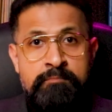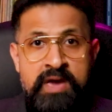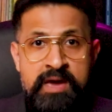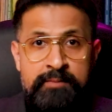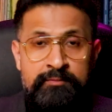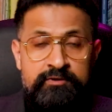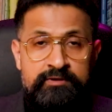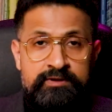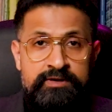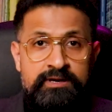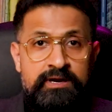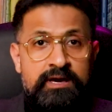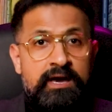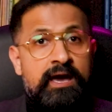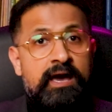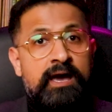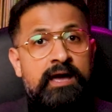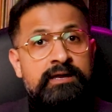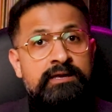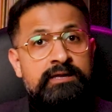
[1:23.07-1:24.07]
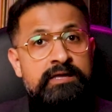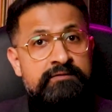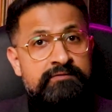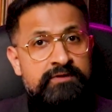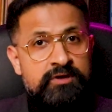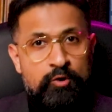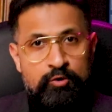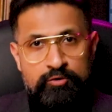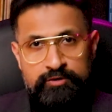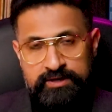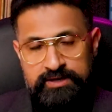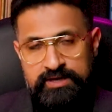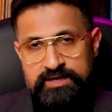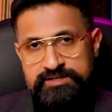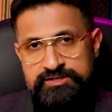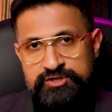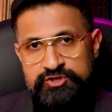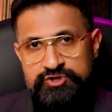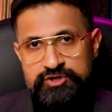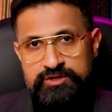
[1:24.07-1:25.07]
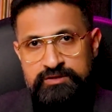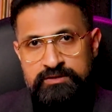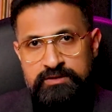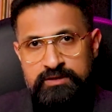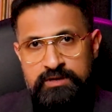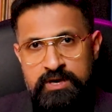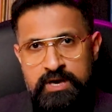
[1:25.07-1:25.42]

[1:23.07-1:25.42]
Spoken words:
memory, and even organization.